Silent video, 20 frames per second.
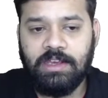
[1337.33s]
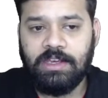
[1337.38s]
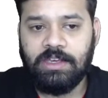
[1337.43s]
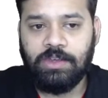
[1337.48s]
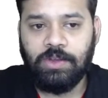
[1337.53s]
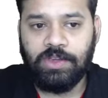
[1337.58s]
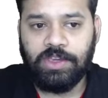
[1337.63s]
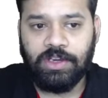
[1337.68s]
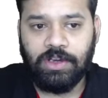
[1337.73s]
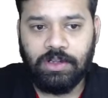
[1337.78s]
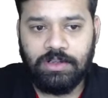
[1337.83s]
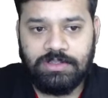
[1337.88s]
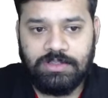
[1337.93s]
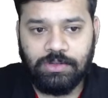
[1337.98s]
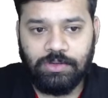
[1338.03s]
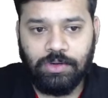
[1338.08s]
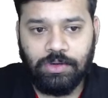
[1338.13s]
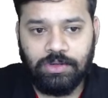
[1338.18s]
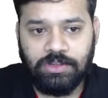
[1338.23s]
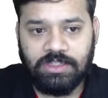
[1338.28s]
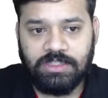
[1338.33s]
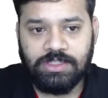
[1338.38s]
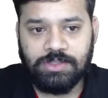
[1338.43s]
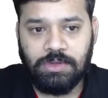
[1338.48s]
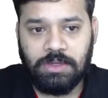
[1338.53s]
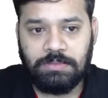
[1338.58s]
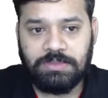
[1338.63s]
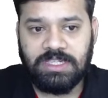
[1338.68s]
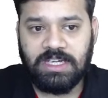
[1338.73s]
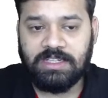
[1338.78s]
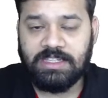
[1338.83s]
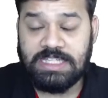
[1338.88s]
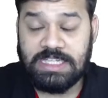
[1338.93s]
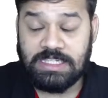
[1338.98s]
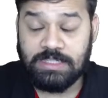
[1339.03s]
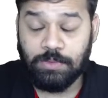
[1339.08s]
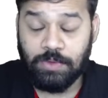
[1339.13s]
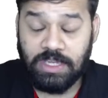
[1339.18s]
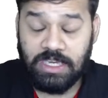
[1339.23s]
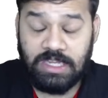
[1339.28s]
You can also go to this website. This is
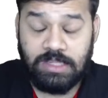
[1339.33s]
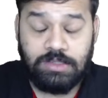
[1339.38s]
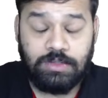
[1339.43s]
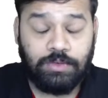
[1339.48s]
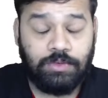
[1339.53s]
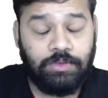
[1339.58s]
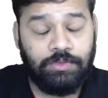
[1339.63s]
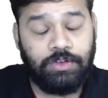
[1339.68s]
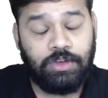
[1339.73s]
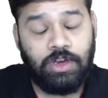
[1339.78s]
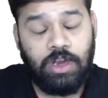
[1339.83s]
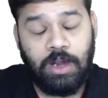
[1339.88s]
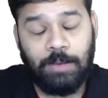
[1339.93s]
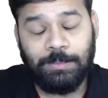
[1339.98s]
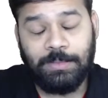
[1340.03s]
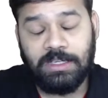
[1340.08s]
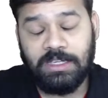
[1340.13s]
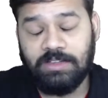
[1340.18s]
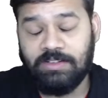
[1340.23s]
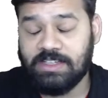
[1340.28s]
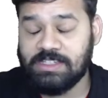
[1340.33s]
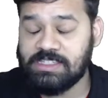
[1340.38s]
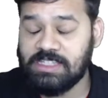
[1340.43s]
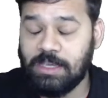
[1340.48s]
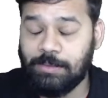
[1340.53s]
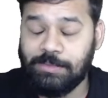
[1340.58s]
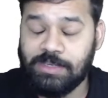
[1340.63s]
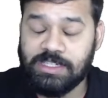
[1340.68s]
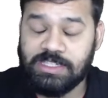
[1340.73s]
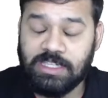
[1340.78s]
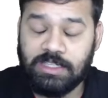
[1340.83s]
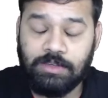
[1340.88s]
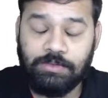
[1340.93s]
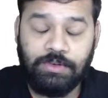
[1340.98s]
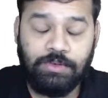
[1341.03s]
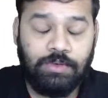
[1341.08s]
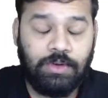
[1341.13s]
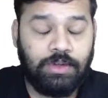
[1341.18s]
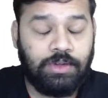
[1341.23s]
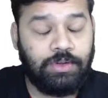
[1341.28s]
very useful for competitive examination. If you
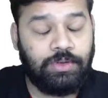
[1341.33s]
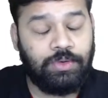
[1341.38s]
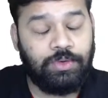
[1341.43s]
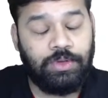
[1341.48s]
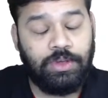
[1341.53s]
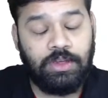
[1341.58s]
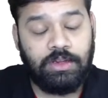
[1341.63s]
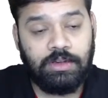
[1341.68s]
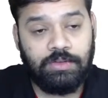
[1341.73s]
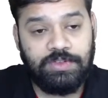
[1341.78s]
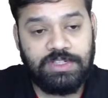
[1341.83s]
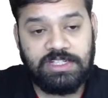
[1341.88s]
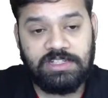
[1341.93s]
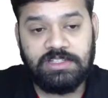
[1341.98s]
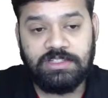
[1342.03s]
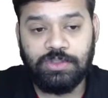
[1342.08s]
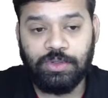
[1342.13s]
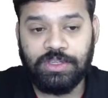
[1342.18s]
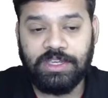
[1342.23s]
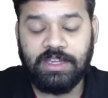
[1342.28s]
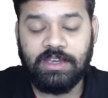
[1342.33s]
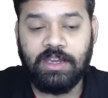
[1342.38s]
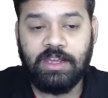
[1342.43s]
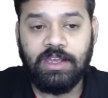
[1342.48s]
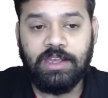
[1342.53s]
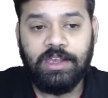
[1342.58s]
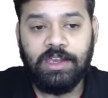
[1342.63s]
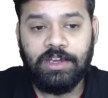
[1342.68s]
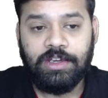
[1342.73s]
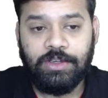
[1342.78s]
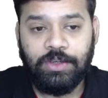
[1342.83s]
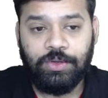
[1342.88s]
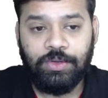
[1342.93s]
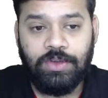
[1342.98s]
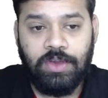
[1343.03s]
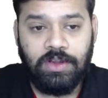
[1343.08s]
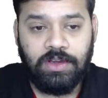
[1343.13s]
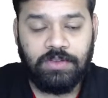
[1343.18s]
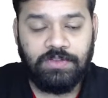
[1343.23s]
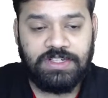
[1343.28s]
want to do your revisions, you can do
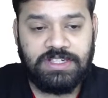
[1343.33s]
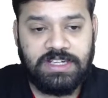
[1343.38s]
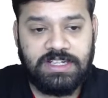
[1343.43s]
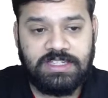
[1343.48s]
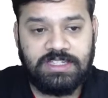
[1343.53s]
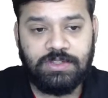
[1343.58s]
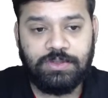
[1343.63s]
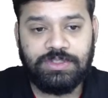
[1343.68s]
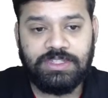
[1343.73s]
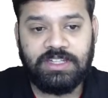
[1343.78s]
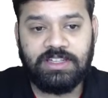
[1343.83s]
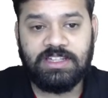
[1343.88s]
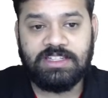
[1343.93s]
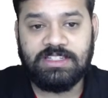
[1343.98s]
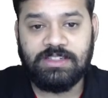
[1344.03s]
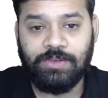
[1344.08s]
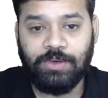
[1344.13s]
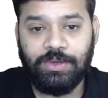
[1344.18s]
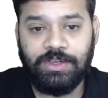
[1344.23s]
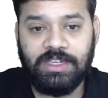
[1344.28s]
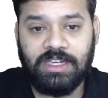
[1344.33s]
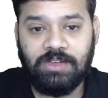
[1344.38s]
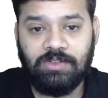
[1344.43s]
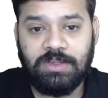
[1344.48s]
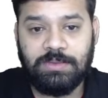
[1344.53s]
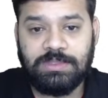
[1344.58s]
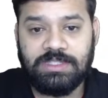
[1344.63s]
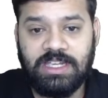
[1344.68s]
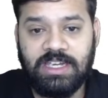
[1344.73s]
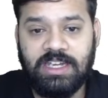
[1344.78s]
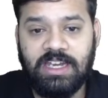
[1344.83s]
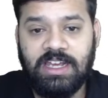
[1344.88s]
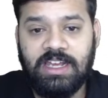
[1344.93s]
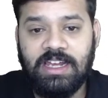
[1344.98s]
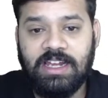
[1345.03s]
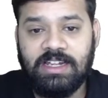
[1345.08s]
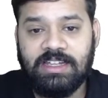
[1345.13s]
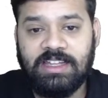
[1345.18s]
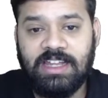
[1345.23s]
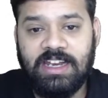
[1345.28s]
your revisions using this No India website.
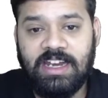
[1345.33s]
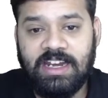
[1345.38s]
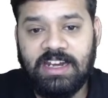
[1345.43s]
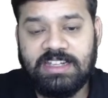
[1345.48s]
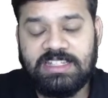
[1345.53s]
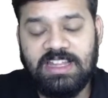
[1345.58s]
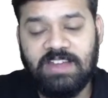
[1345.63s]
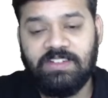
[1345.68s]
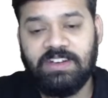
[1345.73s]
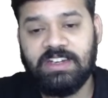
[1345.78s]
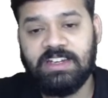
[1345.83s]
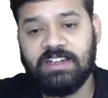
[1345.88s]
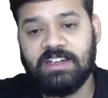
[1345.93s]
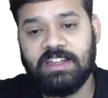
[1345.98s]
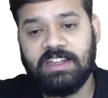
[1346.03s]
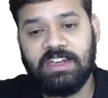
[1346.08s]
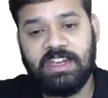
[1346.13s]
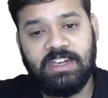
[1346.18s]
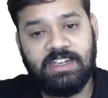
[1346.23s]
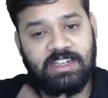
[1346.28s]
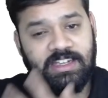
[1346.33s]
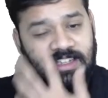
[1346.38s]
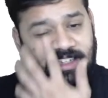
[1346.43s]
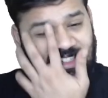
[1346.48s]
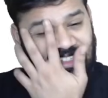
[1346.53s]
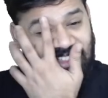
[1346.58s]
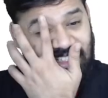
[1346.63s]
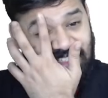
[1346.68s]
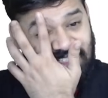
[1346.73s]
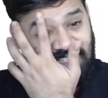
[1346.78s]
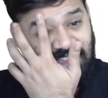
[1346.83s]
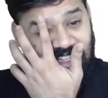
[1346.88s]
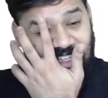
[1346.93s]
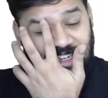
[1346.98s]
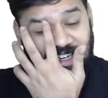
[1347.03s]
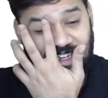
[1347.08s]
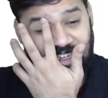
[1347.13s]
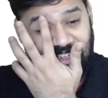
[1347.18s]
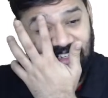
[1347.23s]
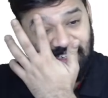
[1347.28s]
There are 718 districts in the
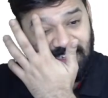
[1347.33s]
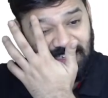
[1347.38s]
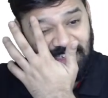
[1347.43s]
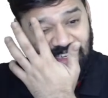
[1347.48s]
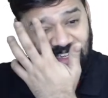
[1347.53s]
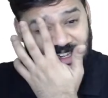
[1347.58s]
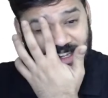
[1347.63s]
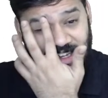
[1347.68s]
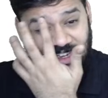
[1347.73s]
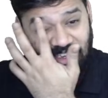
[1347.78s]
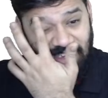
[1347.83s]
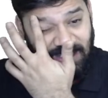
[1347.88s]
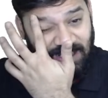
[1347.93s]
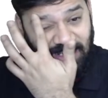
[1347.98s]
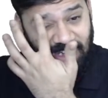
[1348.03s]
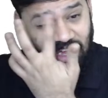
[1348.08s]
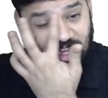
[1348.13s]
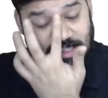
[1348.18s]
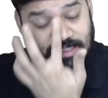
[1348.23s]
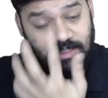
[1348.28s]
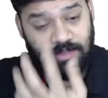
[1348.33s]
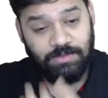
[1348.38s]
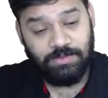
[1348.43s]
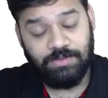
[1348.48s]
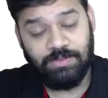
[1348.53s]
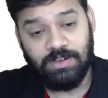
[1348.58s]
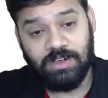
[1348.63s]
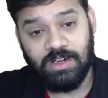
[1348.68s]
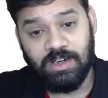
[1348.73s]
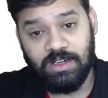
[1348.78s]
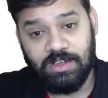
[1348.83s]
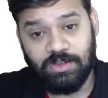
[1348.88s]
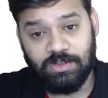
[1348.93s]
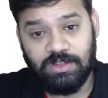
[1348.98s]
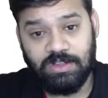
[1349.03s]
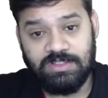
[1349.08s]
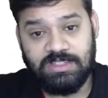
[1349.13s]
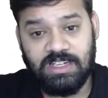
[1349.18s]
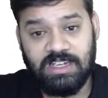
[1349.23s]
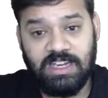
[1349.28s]
country as of
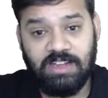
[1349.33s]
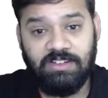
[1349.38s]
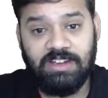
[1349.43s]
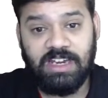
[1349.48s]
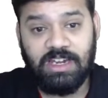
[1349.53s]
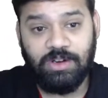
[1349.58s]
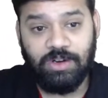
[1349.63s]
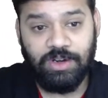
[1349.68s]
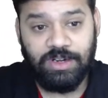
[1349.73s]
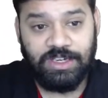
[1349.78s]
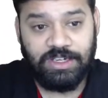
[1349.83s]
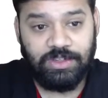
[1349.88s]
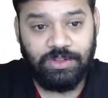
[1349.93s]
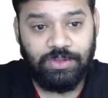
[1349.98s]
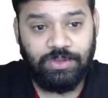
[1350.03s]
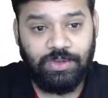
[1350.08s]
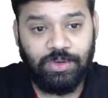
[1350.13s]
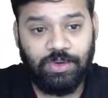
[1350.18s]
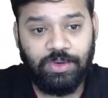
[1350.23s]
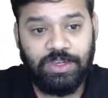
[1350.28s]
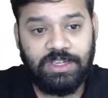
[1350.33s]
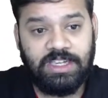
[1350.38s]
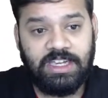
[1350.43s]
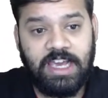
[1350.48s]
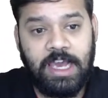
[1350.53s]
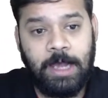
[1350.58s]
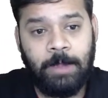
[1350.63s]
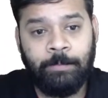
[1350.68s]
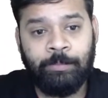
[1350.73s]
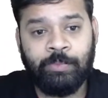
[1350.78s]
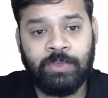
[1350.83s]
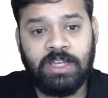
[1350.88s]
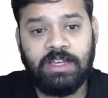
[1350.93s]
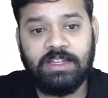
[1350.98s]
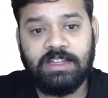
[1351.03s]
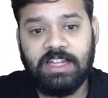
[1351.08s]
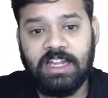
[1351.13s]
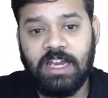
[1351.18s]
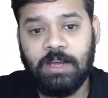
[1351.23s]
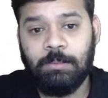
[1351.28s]
2011, according to No India.
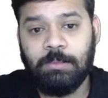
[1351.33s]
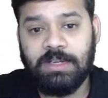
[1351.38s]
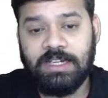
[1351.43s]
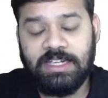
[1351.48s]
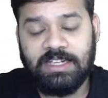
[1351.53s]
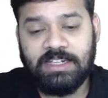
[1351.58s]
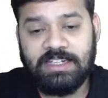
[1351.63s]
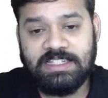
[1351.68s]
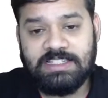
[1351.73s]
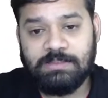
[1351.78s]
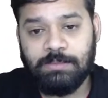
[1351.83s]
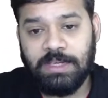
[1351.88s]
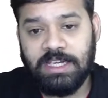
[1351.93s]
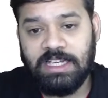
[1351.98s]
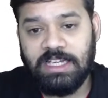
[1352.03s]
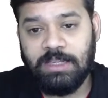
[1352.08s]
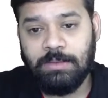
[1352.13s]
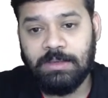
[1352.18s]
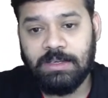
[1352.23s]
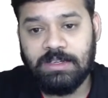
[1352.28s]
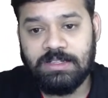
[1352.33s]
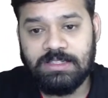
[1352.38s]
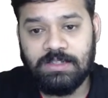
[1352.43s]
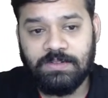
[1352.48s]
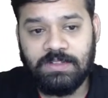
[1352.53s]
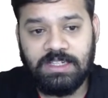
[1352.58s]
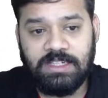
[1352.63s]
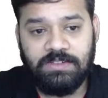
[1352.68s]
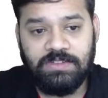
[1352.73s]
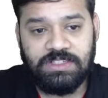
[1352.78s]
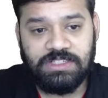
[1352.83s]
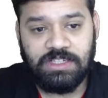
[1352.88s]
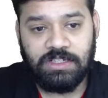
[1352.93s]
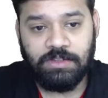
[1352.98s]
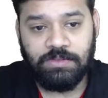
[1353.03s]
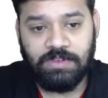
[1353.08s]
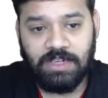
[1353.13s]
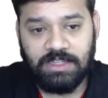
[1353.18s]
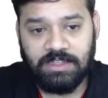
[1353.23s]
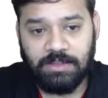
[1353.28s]
The number increased mainly because of the division of
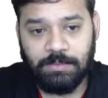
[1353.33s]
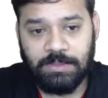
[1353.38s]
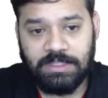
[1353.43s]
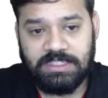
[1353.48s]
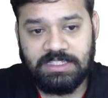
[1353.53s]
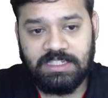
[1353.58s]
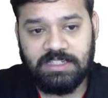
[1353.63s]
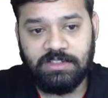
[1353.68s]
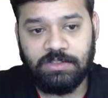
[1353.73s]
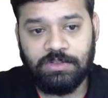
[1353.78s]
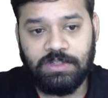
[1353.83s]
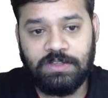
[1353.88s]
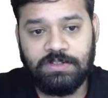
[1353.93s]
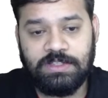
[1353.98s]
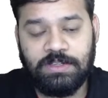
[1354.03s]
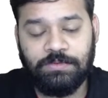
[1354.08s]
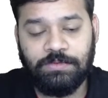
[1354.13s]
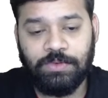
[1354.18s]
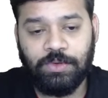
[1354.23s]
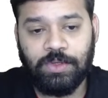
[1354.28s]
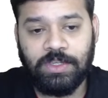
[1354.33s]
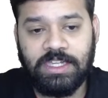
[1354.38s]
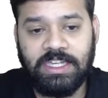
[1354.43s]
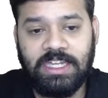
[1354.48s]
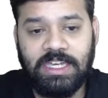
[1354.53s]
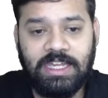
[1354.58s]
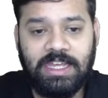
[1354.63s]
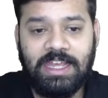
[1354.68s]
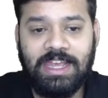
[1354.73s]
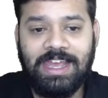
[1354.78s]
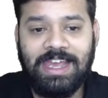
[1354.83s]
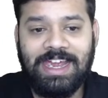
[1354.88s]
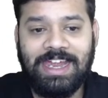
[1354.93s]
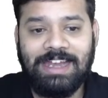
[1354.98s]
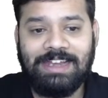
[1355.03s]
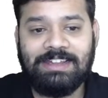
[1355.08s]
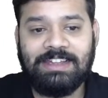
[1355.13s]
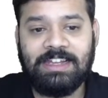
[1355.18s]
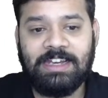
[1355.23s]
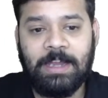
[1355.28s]
Andhra Pradesh in 2014,
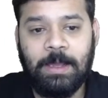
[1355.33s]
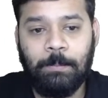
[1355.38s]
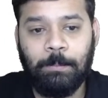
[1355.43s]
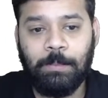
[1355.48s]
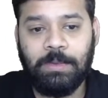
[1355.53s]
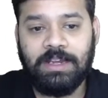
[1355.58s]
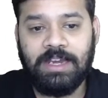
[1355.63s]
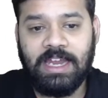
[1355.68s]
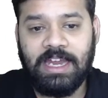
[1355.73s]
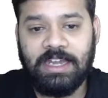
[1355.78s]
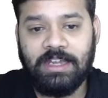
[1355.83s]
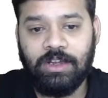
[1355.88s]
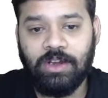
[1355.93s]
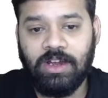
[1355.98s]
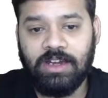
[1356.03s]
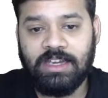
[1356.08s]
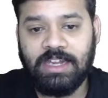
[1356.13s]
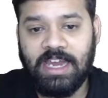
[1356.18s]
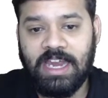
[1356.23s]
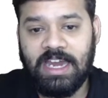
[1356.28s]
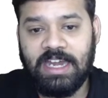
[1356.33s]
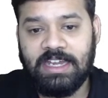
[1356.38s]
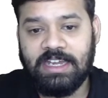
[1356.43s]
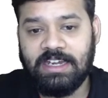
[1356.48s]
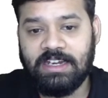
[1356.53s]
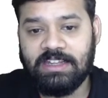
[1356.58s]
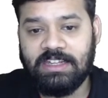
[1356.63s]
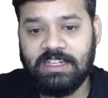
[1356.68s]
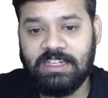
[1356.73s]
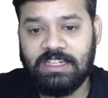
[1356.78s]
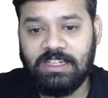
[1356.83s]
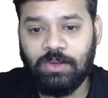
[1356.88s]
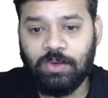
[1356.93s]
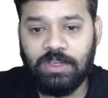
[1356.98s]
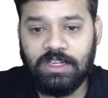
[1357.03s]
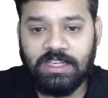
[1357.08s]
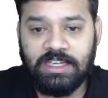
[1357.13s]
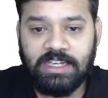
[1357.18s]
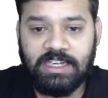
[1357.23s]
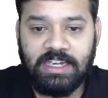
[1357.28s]
and the number had not added the
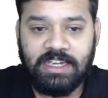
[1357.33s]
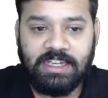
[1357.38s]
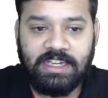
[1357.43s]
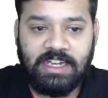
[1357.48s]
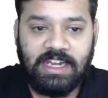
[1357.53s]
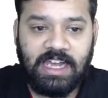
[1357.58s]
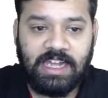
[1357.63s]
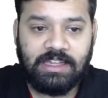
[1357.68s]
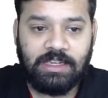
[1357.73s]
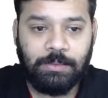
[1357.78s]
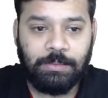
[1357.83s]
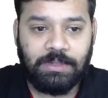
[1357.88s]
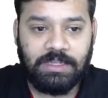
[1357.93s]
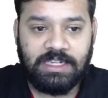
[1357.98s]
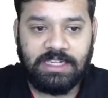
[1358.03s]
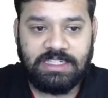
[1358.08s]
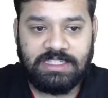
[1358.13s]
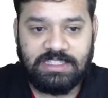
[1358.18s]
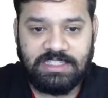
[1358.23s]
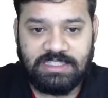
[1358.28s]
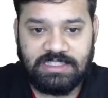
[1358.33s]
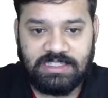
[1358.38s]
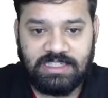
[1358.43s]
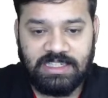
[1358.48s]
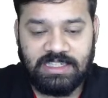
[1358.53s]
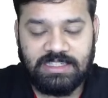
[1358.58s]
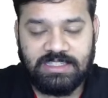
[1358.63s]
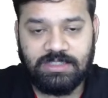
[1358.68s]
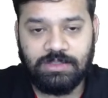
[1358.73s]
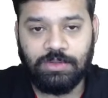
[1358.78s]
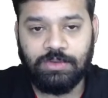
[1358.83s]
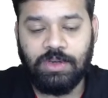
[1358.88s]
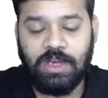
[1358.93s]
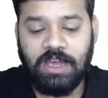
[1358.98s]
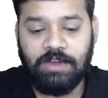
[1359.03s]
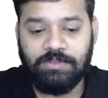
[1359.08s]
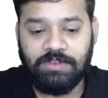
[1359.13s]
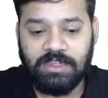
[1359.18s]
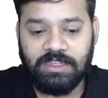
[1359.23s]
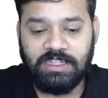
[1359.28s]
newly created Andhra Pradesh district. So
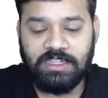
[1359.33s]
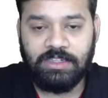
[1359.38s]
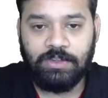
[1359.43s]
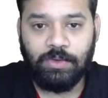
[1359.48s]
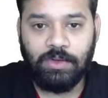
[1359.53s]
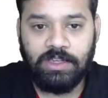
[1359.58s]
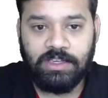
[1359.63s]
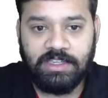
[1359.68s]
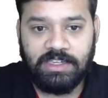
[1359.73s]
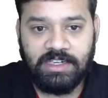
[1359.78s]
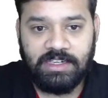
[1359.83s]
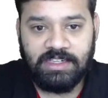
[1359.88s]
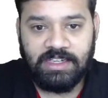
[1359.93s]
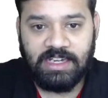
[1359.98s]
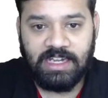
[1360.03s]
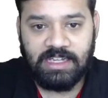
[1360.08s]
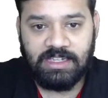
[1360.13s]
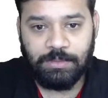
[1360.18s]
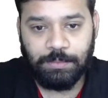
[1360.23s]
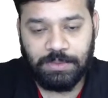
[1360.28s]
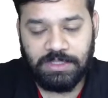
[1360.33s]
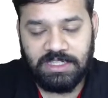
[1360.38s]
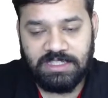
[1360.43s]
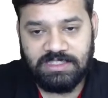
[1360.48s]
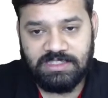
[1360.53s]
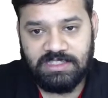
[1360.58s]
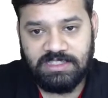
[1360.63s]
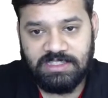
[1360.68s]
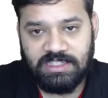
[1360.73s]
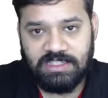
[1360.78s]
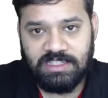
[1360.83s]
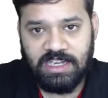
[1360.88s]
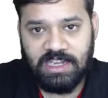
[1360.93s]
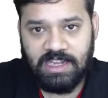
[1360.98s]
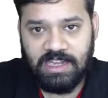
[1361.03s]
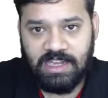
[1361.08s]
after the newly created Andhra Pradesh district,